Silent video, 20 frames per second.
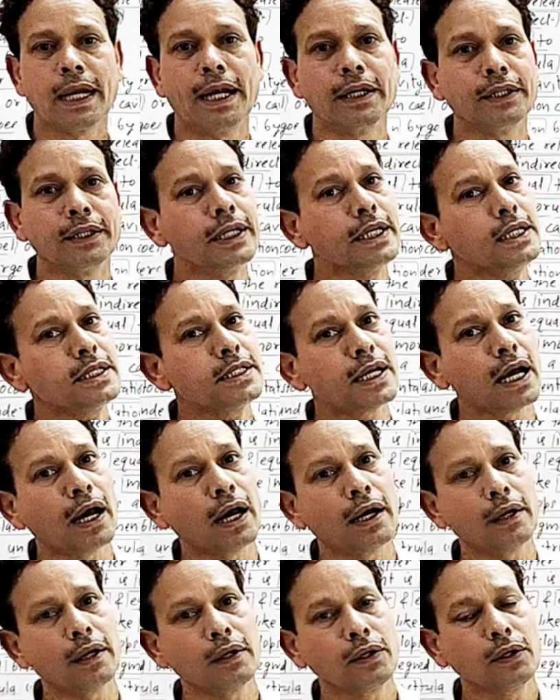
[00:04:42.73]
and these
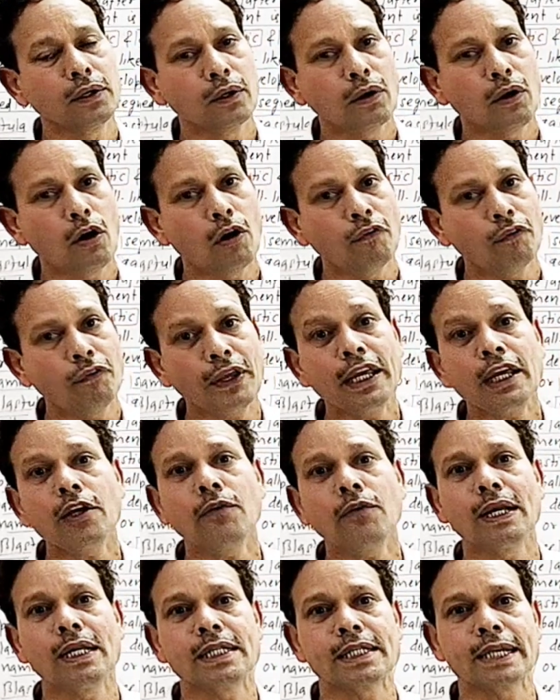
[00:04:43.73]
are of
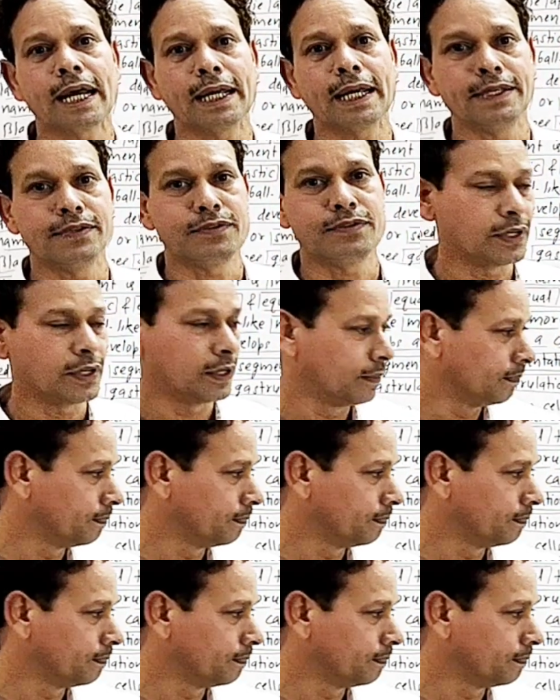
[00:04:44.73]
equal size.